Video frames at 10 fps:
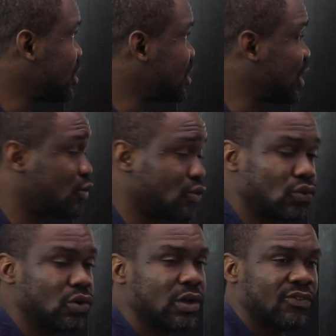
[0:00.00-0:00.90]
Thank
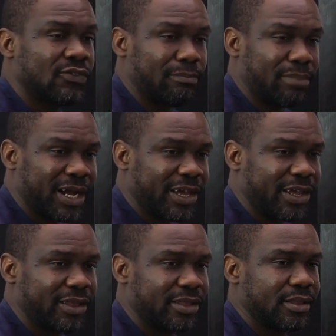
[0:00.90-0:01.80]
you for
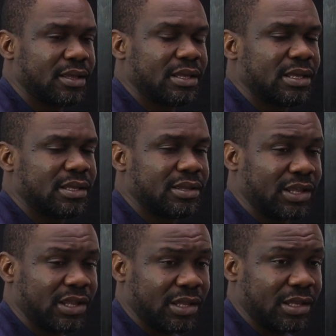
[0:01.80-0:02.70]
buying
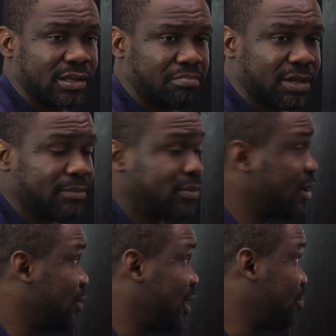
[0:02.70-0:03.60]
the blah
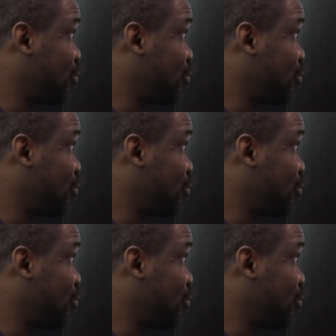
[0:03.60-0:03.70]
blah blah